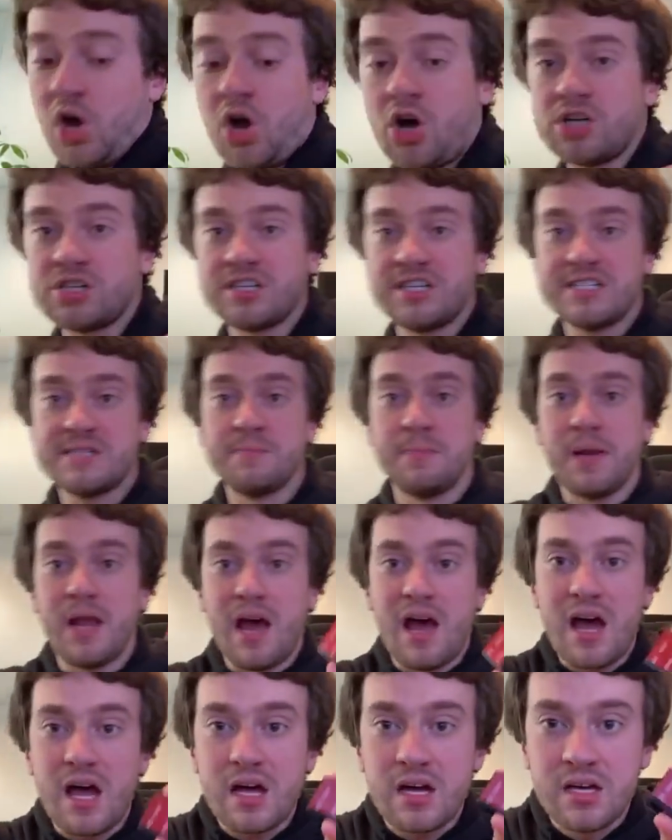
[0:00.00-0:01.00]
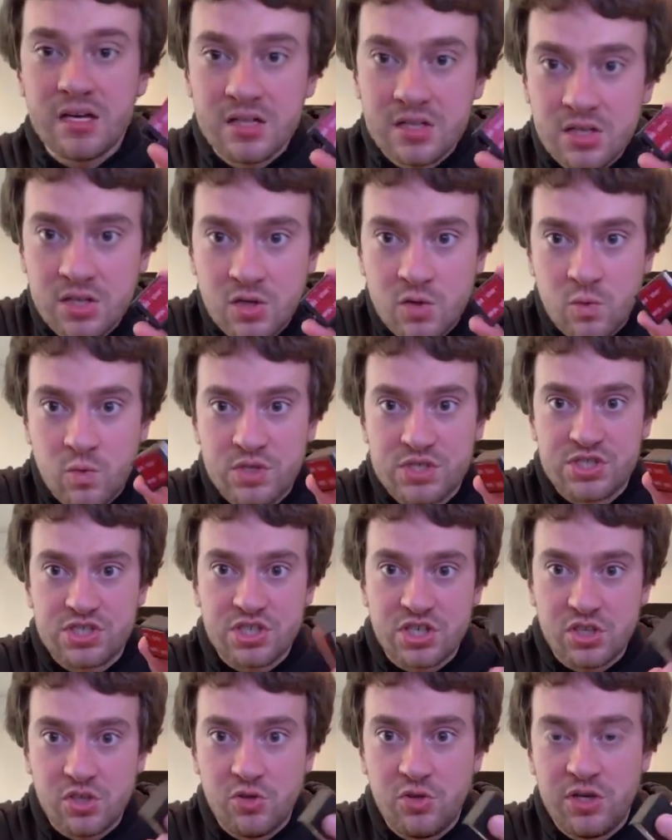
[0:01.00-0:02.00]
harness block, which is
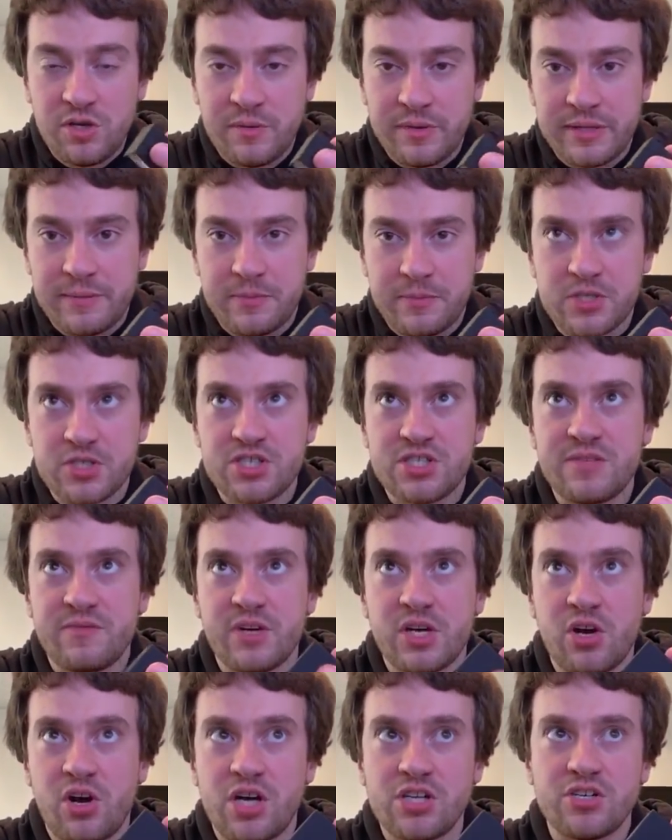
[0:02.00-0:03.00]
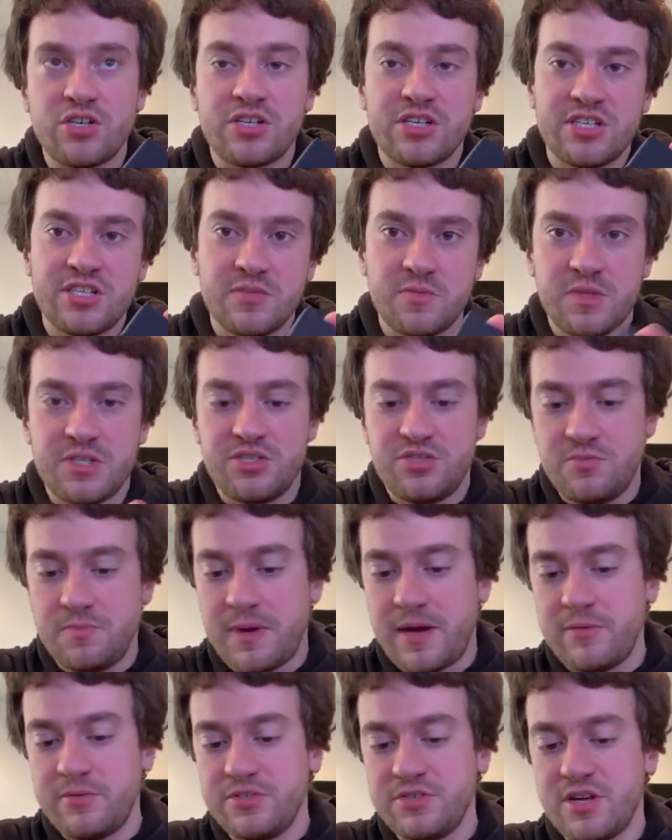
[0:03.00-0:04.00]
included with the purchase of a car harness, which you
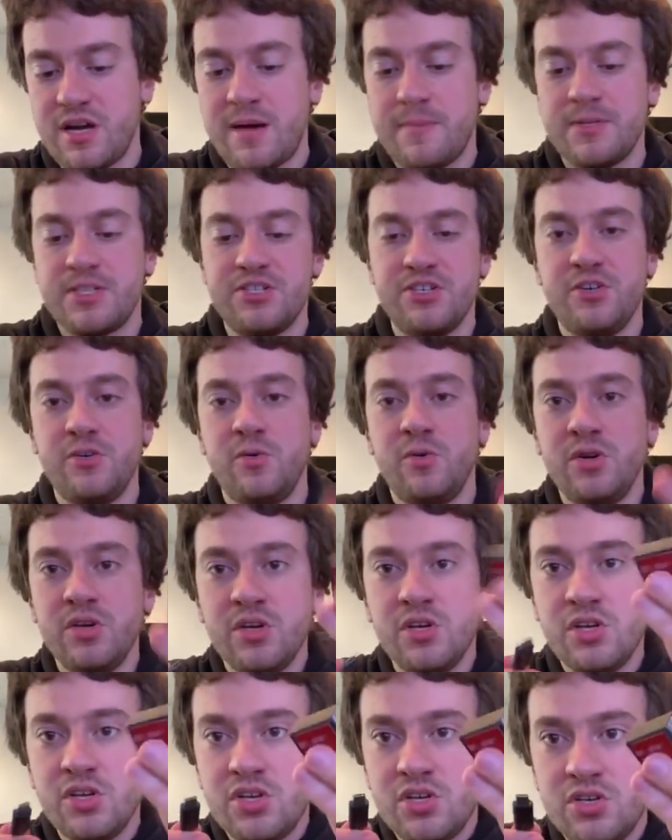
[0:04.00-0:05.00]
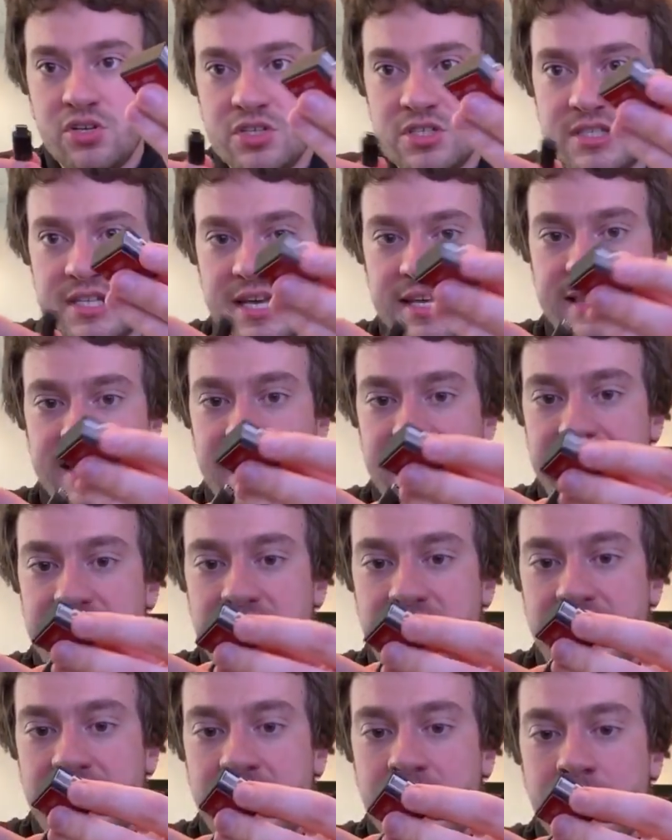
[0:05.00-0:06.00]
buy with your comma 2. You just take that
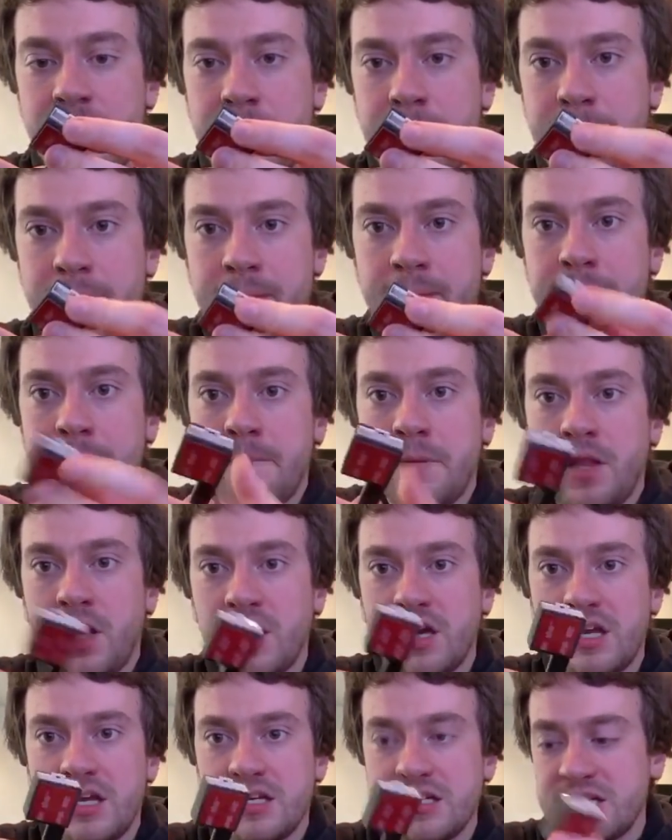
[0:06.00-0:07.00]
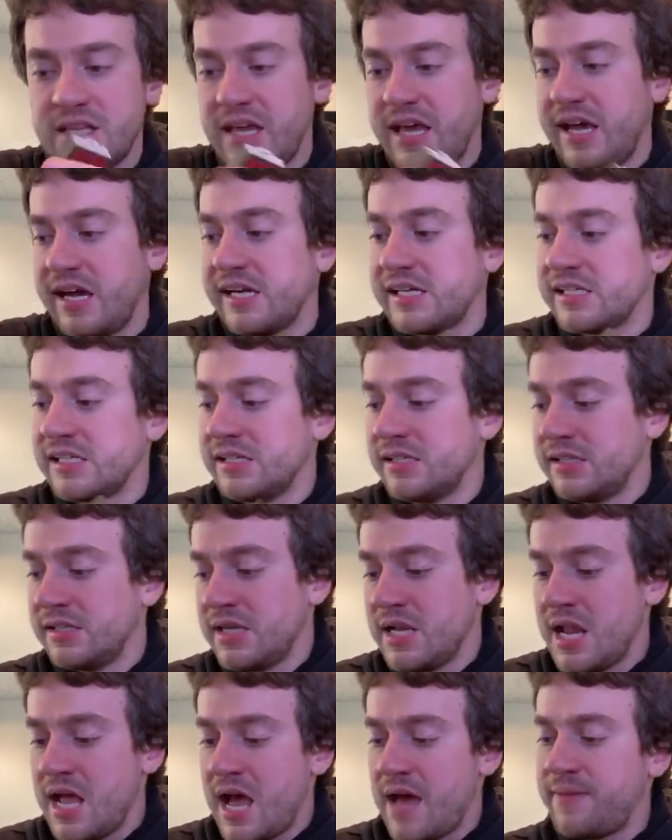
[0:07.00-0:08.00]
guy, plug it into there.
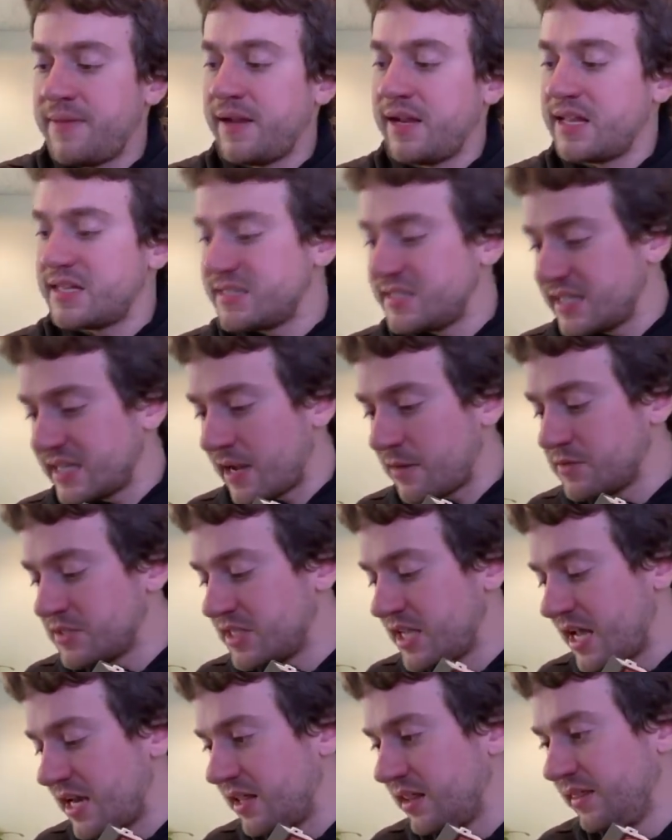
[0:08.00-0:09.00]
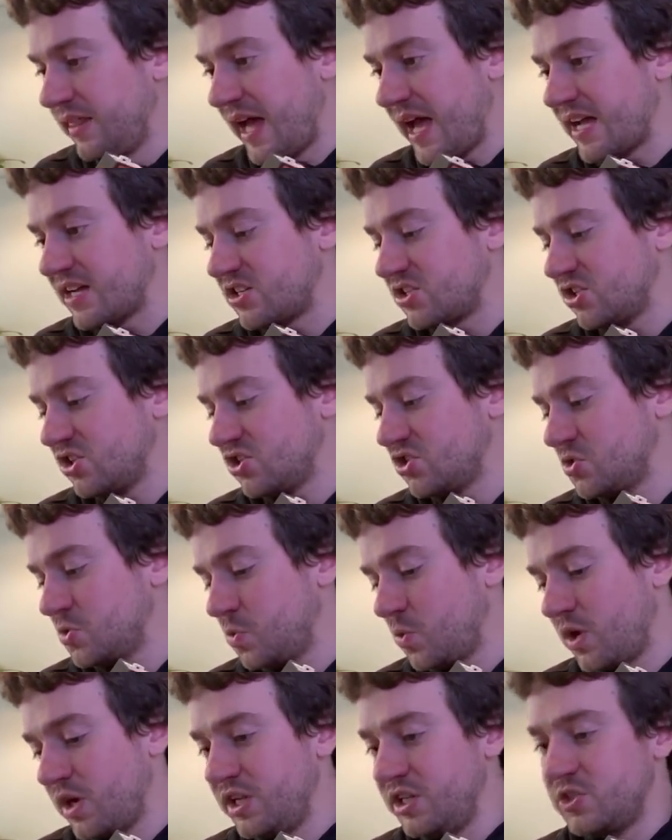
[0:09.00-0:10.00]
And then let's say I was getting that
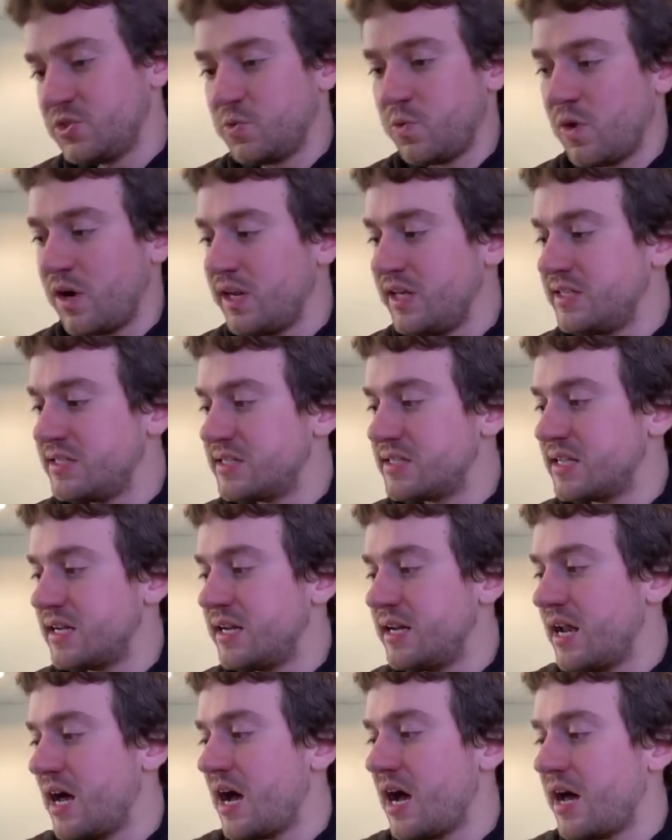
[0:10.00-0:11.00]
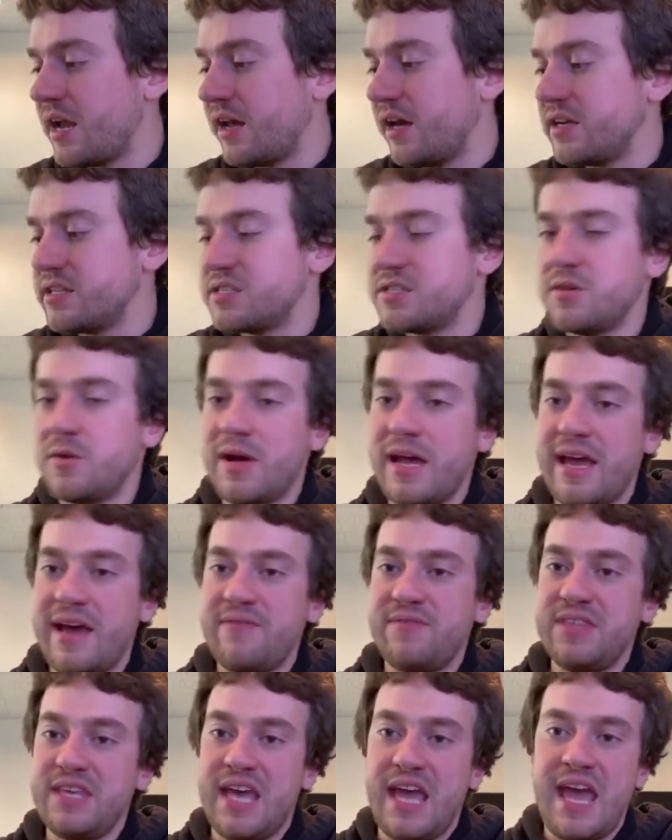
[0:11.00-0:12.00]
2020 Sonata. So I
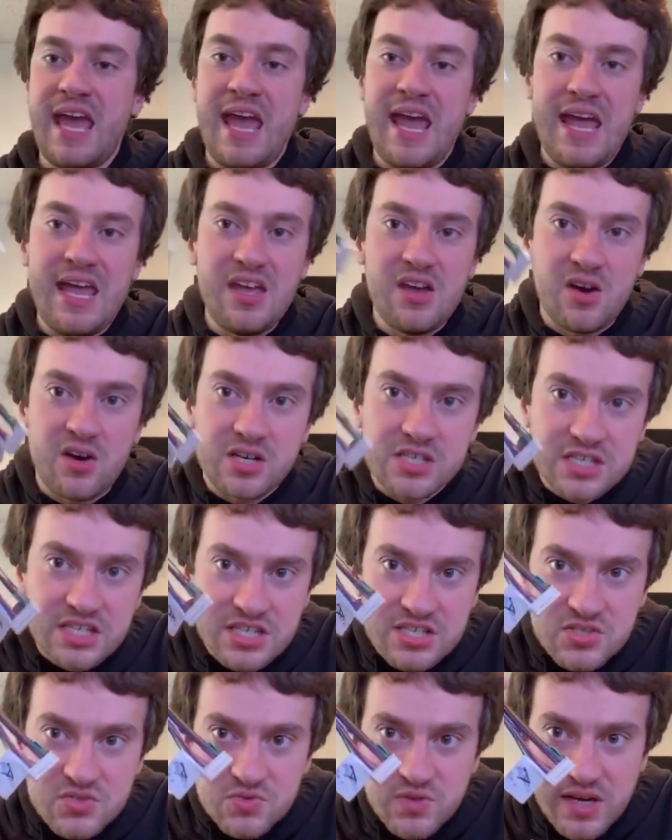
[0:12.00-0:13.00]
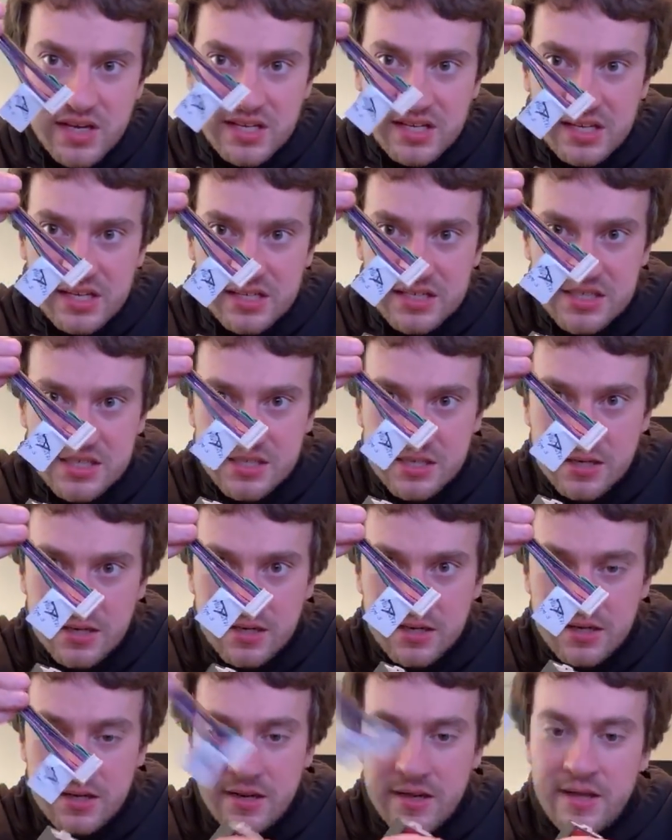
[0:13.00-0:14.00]
have the A harness right here.
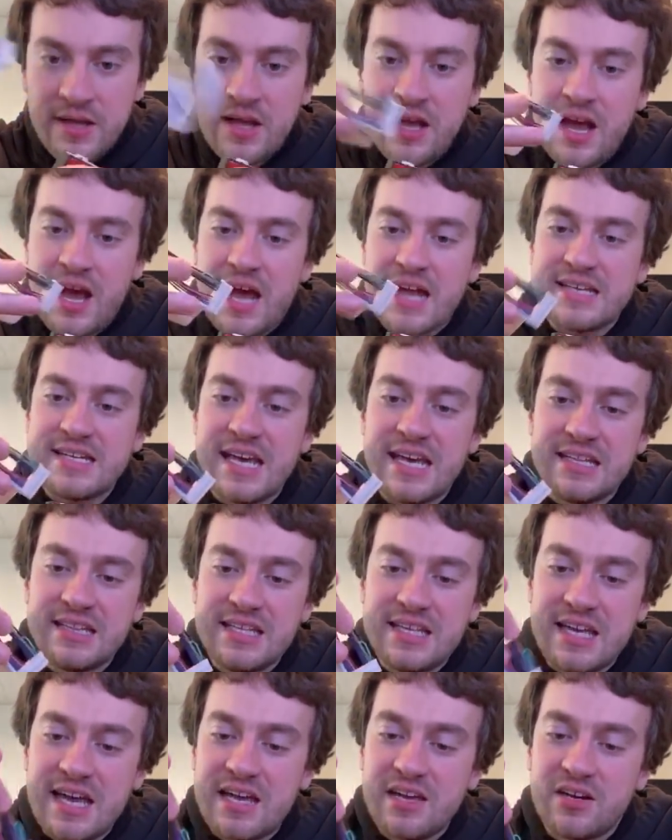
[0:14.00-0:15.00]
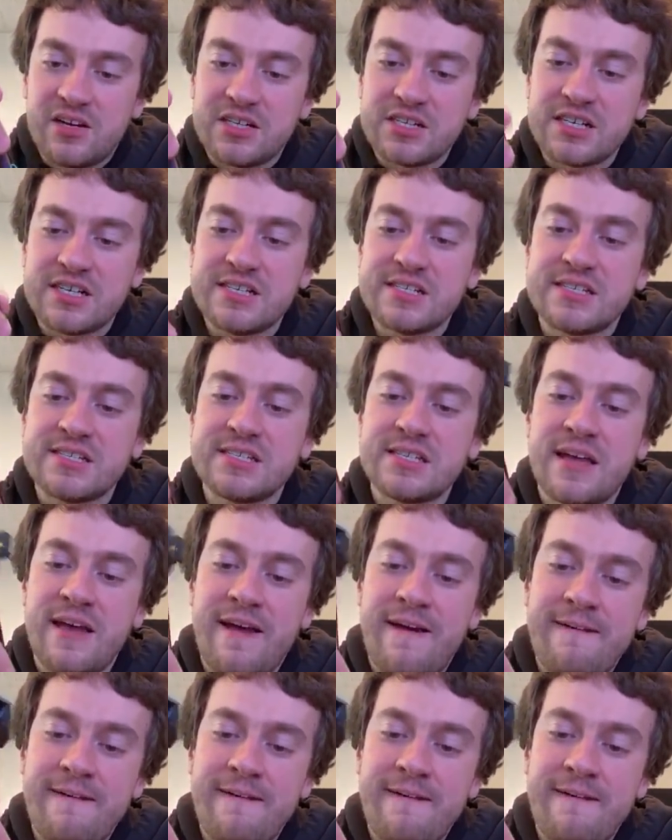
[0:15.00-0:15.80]
I take the A harness,